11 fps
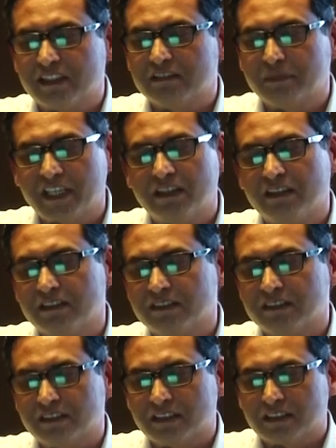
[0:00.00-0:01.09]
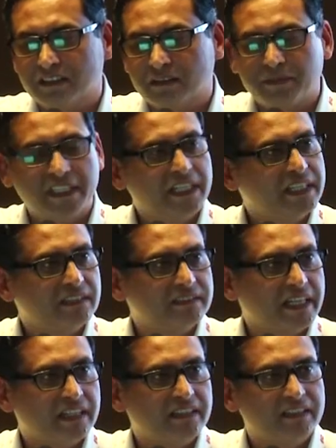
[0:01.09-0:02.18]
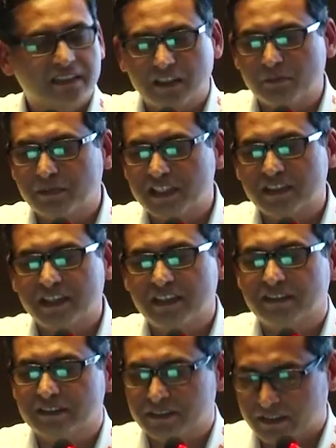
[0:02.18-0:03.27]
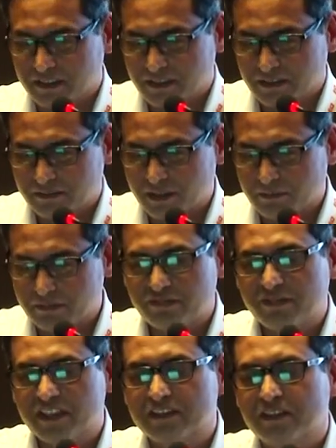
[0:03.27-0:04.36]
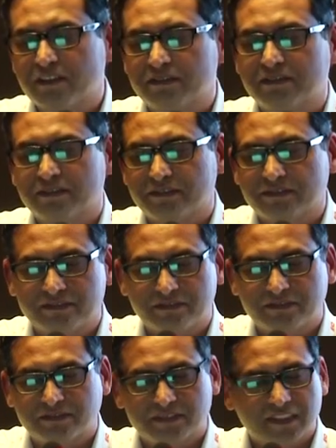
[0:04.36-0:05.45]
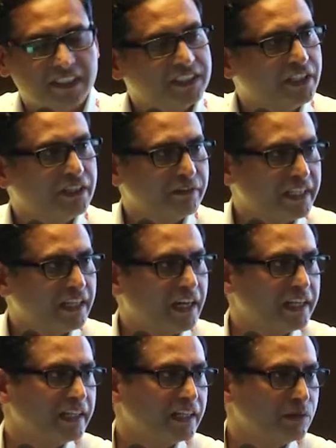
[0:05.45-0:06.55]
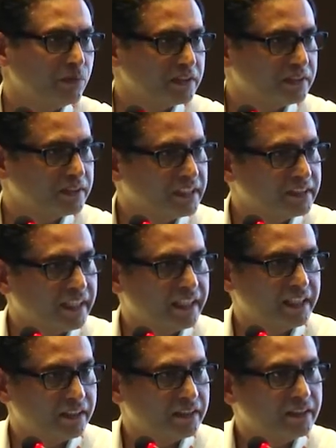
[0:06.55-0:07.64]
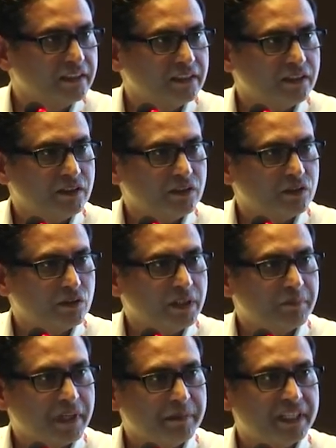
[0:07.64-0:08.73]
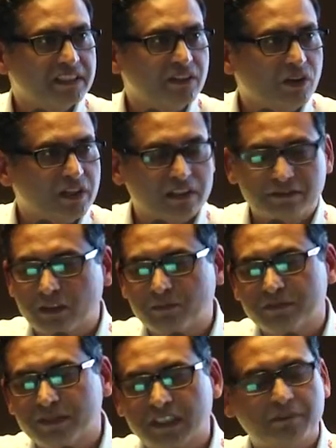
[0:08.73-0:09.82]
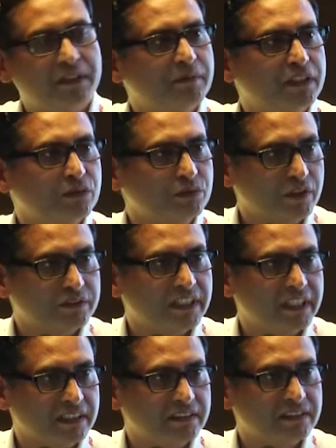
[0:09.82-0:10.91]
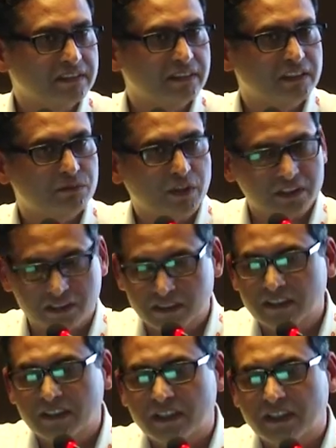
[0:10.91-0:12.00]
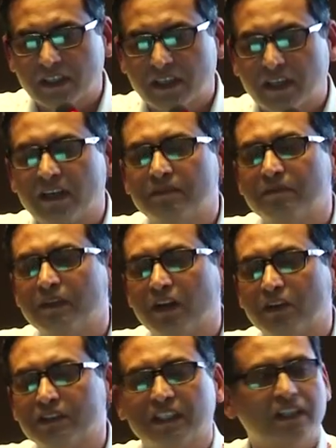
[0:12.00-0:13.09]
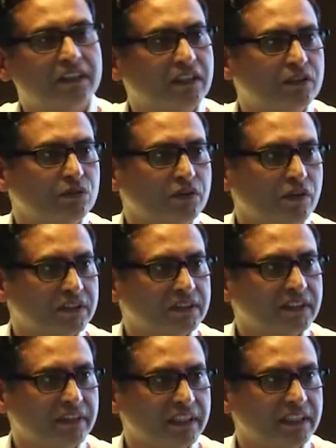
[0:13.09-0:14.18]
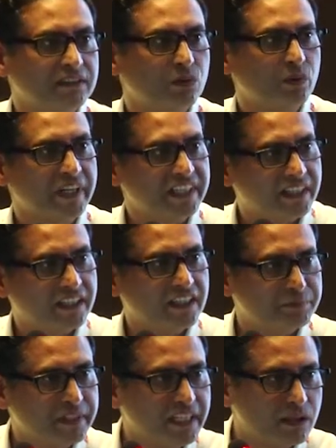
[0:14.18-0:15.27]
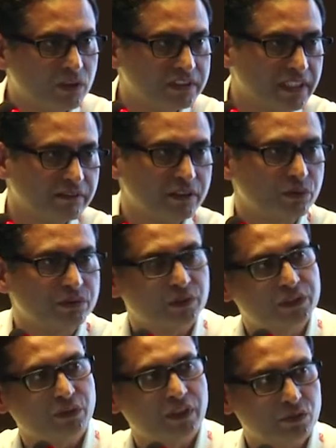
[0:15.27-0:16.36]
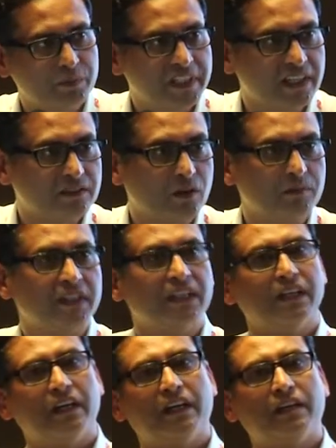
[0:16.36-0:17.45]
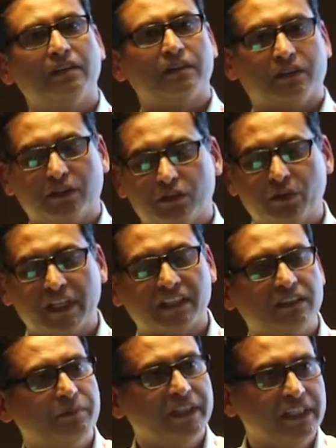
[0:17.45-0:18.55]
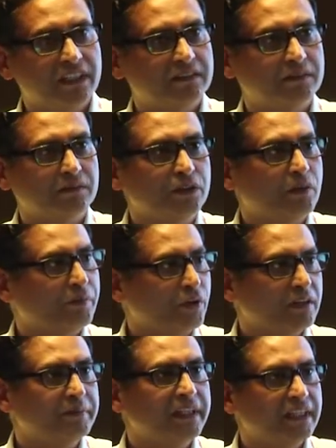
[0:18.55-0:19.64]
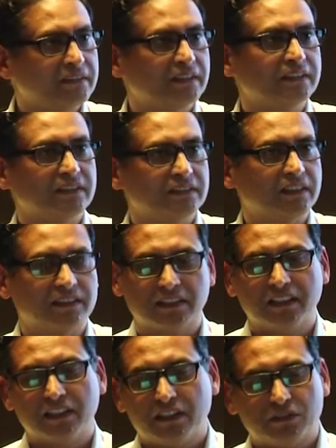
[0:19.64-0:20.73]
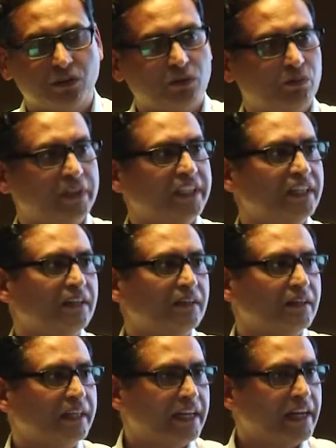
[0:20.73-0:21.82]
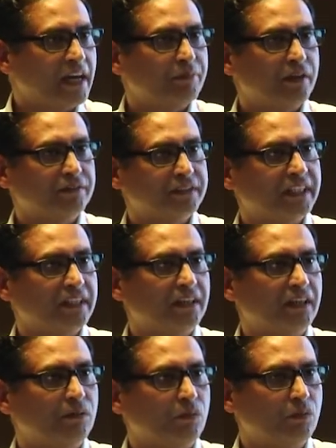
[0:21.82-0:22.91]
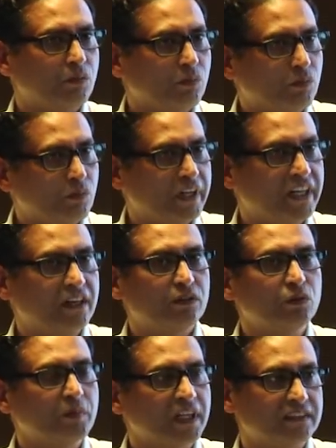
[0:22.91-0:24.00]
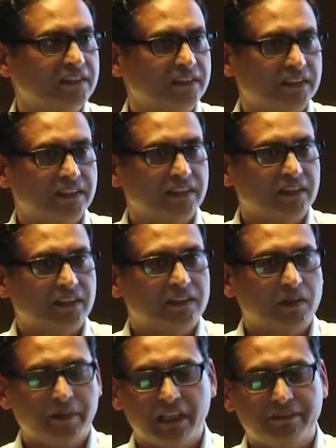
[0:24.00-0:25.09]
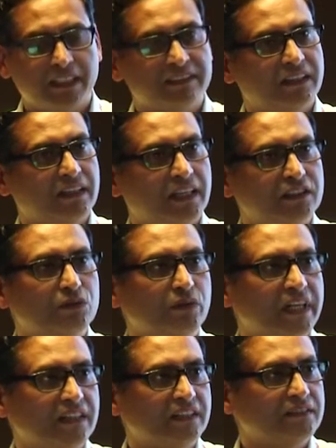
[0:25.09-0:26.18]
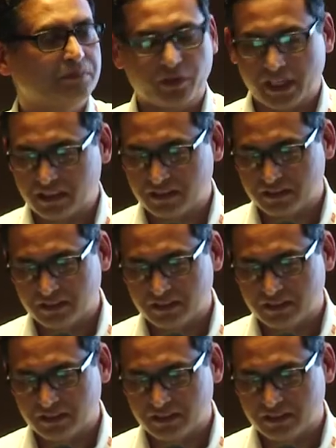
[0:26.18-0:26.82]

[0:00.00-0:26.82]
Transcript: has made BIS Act compulsory from 1st of January. Earlier it was decided to implement the order from September 2018 since this was uh, launched in uh, 2017. So one year grace period was given to switch over to BIS norm and to get the BIS your product BIS registers. So within a gap of say uh, one and two months, the manufacturer has to get his product